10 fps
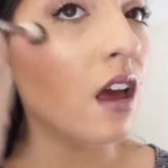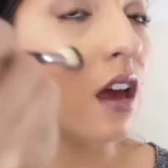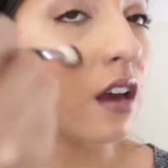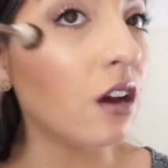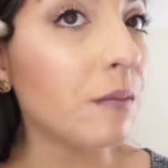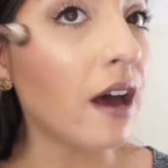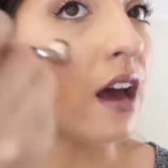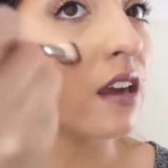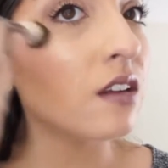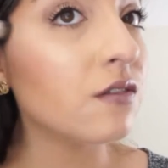I go
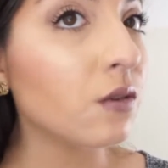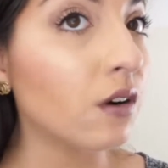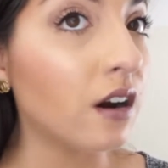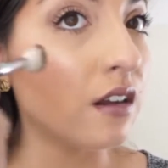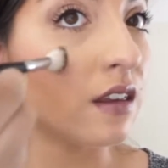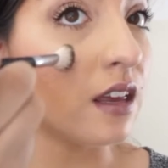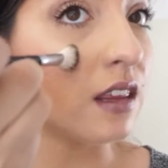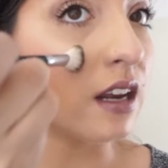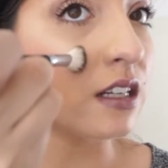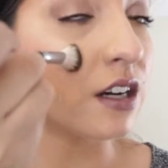back and forth, and
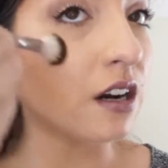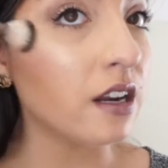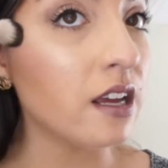then I turn